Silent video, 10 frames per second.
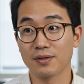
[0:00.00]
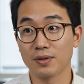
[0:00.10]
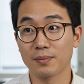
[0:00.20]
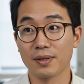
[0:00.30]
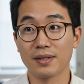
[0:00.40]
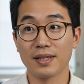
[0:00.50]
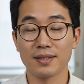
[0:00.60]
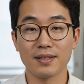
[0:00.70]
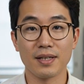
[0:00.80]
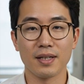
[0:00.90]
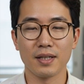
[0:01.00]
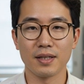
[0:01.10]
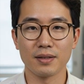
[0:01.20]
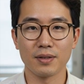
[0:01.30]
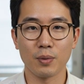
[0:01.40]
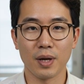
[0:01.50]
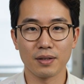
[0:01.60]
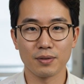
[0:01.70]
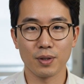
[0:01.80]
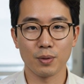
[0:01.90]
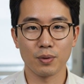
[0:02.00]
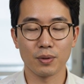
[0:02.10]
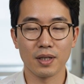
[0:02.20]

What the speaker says: vulnerabilities. A lot of real-world